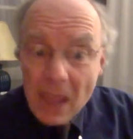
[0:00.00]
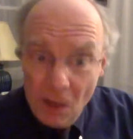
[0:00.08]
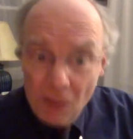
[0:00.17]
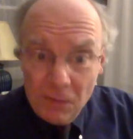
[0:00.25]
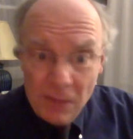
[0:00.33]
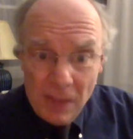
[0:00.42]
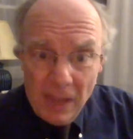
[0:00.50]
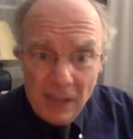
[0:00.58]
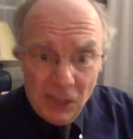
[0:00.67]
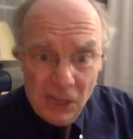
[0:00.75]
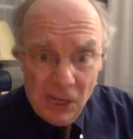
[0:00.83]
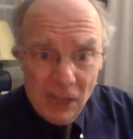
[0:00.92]
of
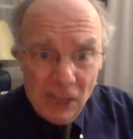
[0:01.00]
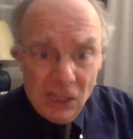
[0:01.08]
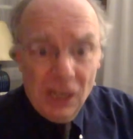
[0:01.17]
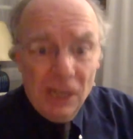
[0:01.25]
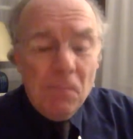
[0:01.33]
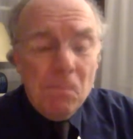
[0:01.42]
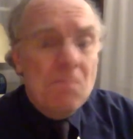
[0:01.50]
1818,